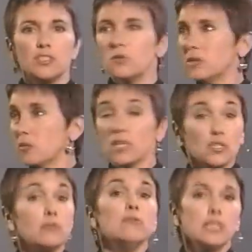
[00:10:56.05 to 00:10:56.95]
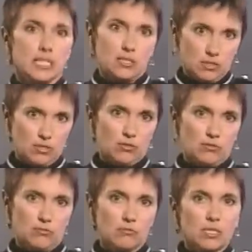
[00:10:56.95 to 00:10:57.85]
Doing what you need to
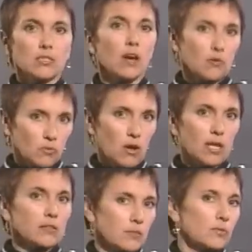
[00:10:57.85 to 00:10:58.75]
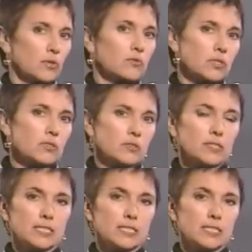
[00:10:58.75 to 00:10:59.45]
do to not rock the boat.